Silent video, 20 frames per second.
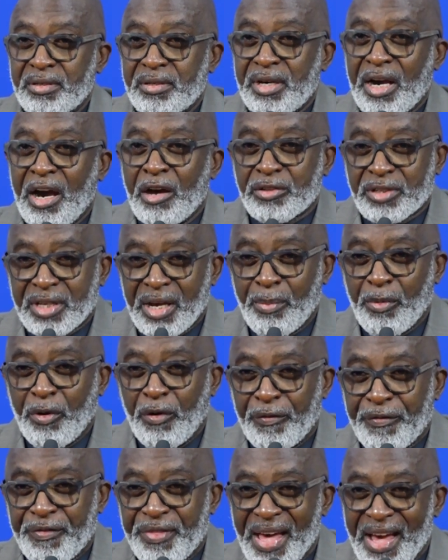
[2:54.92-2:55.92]
outcome
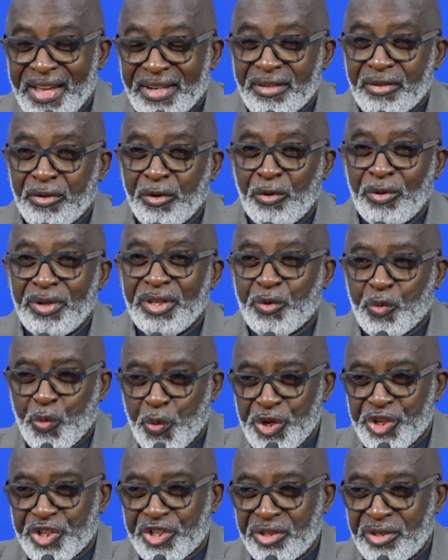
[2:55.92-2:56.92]
of that whole
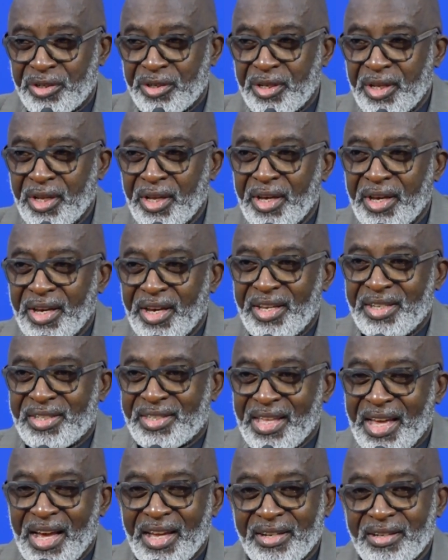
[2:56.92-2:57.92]
equation is
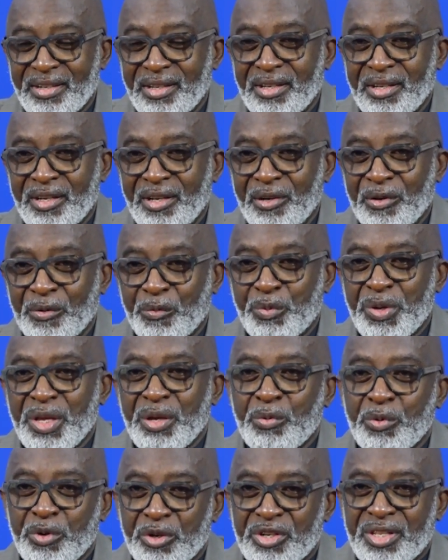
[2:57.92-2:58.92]
that we
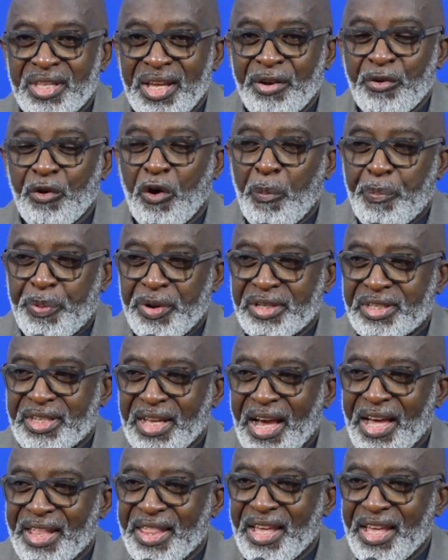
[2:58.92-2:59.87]
would then operate at